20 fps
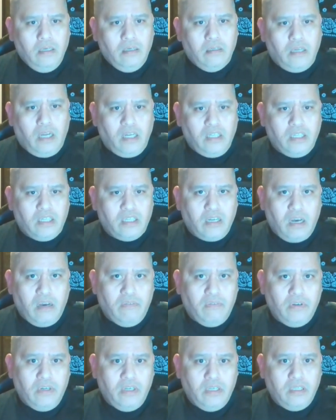lost his
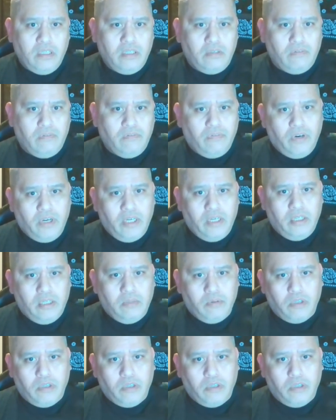confidence and friends.